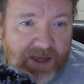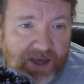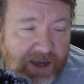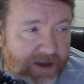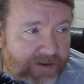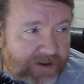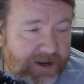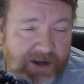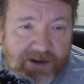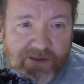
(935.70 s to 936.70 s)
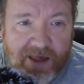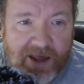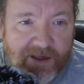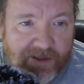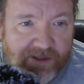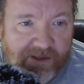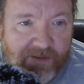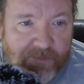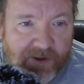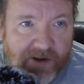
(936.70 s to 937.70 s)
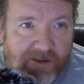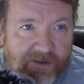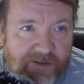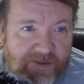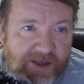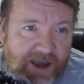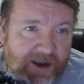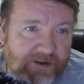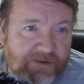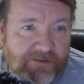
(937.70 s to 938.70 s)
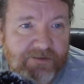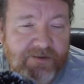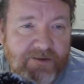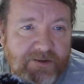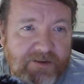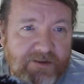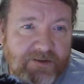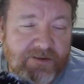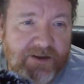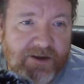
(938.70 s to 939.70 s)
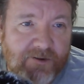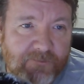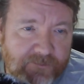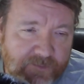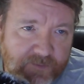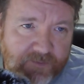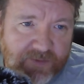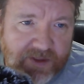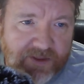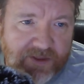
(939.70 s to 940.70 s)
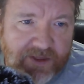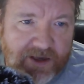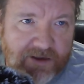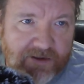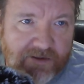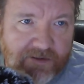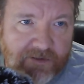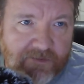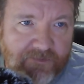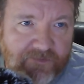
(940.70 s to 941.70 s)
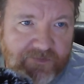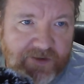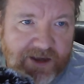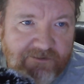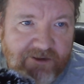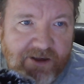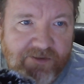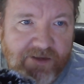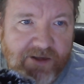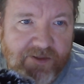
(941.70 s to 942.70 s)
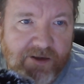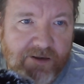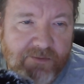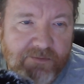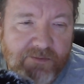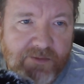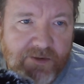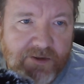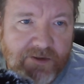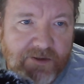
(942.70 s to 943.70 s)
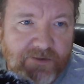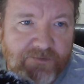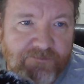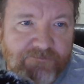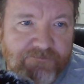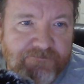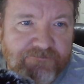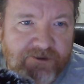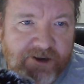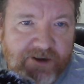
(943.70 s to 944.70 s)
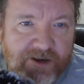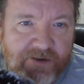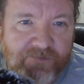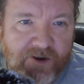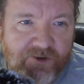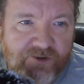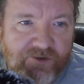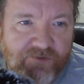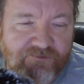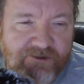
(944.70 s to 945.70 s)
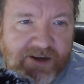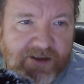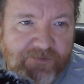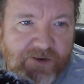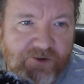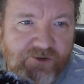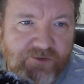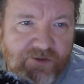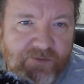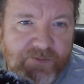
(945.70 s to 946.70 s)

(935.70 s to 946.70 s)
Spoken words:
And it's as simple as that. Now, there are various other printing functions, reading functions.